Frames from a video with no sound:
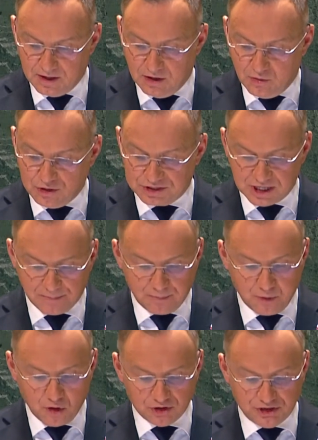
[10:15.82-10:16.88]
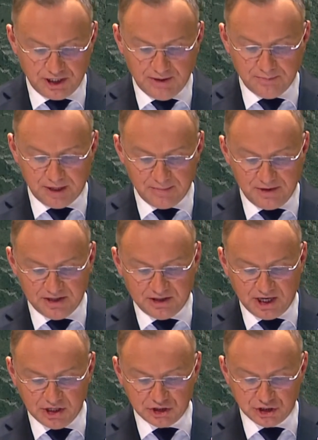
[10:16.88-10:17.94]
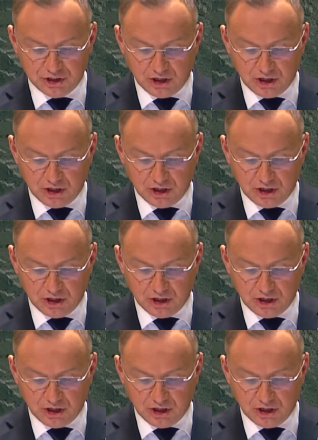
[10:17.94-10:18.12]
we support the implementation